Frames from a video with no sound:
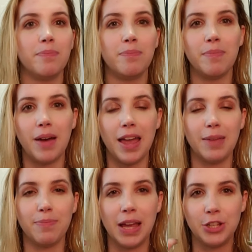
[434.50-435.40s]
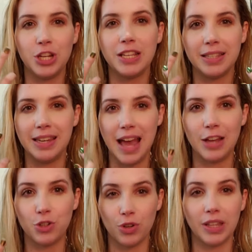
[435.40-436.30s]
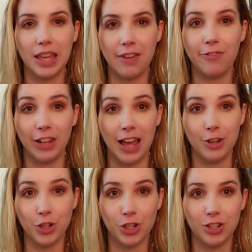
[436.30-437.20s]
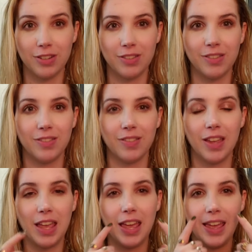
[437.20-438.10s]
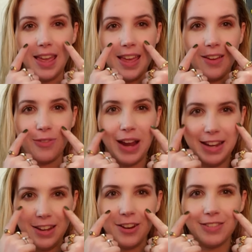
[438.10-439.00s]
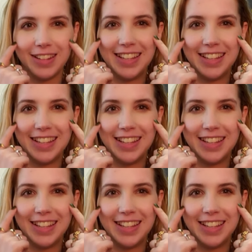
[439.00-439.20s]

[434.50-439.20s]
my, my cheeks naturally flush right here.